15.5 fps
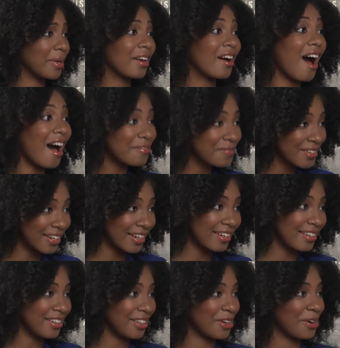be
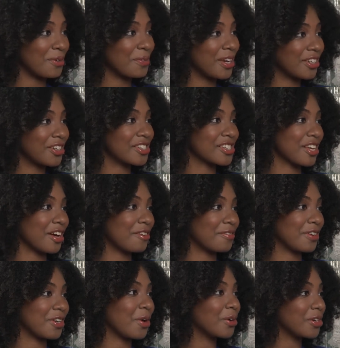confident, in
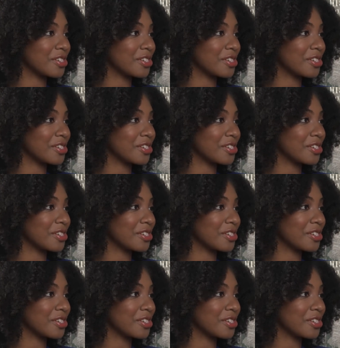yourself and know